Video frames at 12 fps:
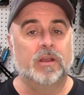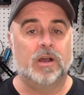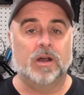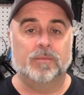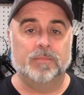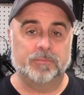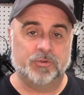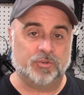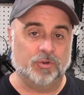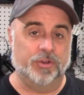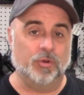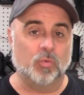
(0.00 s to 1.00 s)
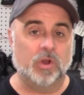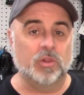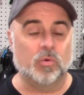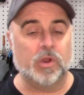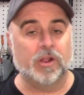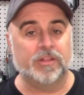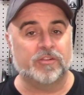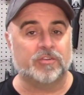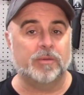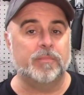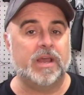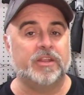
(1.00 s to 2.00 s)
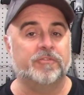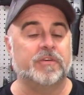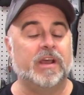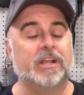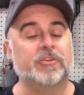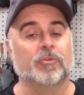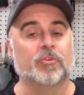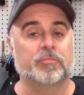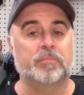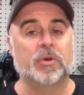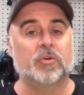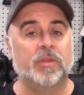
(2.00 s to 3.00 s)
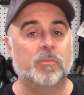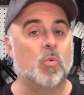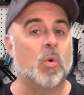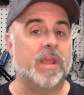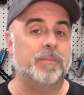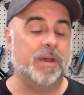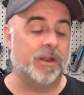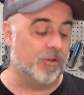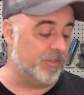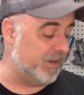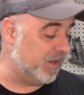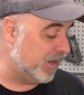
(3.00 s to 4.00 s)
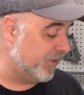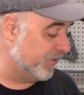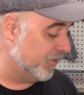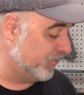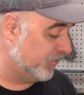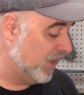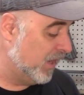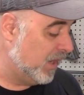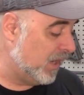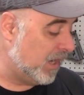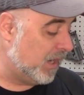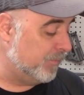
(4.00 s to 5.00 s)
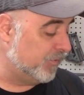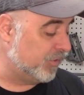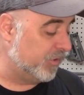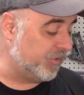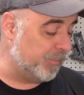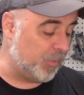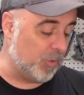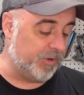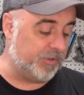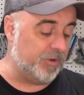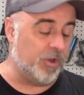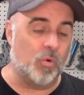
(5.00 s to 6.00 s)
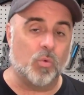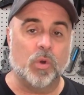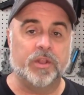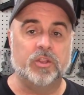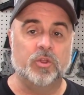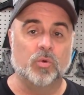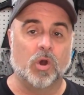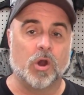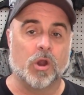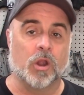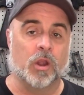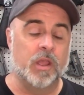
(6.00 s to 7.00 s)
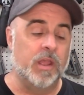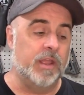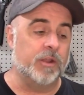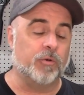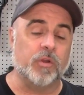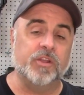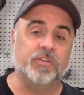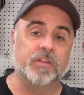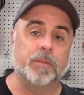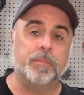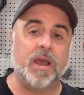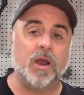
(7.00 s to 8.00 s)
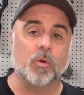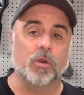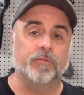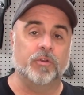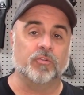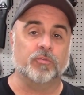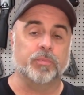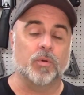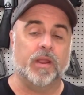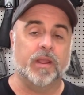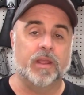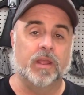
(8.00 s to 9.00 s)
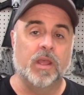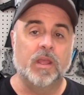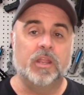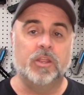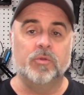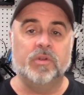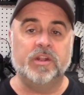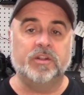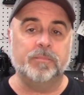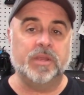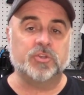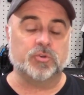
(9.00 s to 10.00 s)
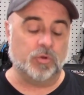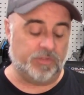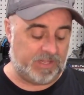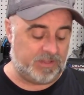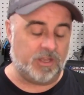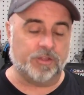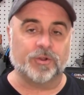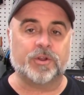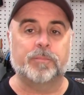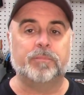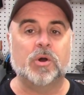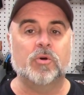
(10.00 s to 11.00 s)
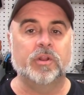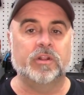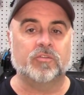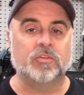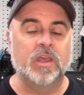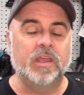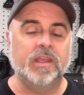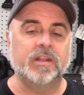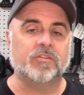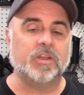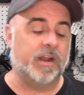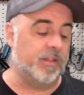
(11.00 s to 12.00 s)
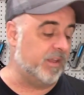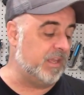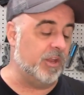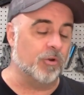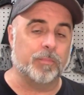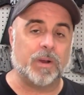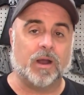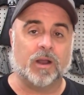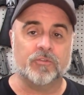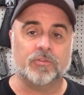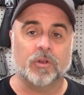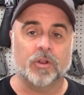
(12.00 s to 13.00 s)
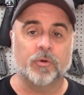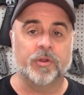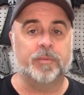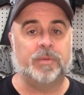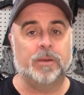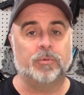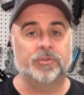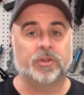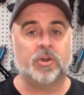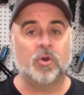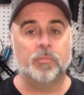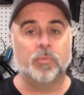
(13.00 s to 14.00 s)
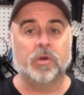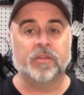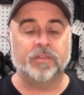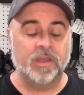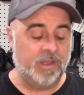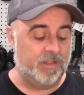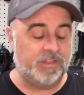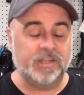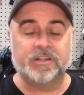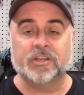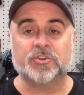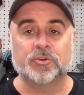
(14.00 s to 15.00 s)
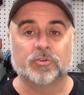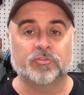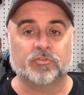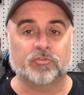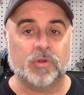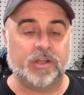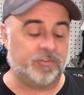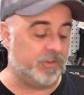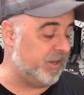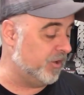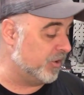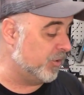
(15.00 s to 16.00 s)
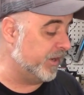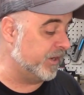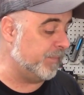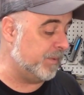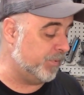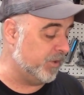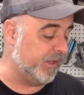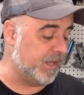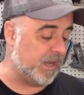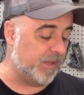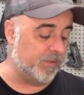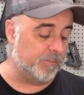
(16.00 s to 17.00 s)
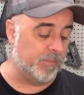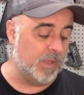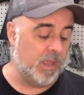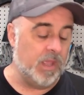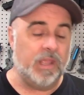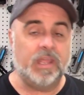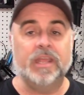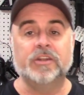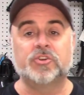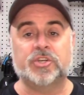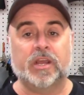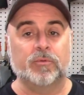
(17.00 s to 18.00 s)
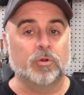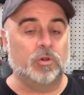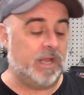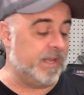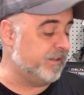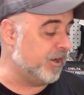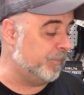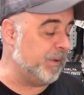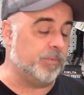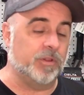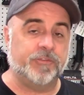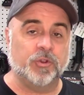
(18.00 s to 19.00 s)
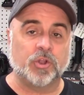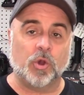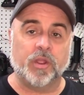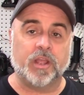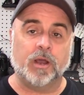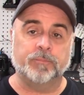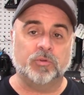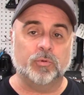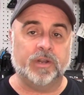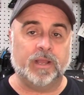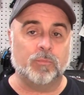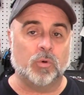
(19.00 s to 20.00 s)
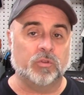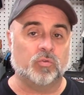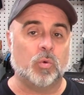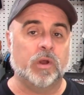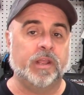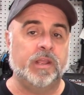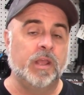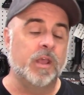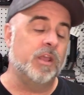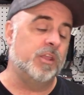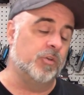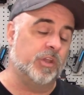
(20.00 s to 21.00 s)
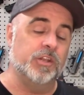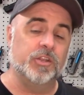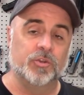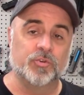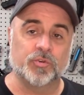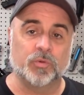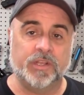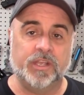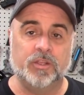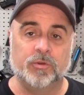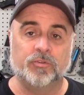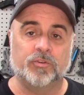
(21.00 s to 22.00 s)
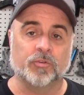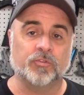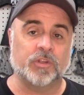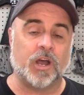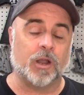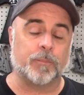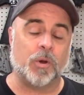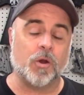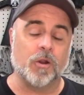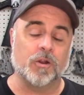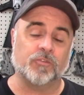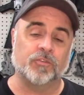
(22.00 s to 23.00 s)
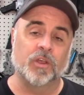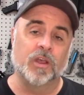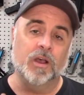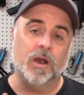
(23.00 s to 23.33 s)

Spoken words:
I'm sure you're well aware that some manufacturers build them way better than others. So it's important to know when you are increasing the power of your spring, you need to make sure that the other components inside of the gearbox are going to be able to cope with the additional stress that you're going to be putting on them. In general, I tell people if you're going up to an M120, you can usually use your stock parts.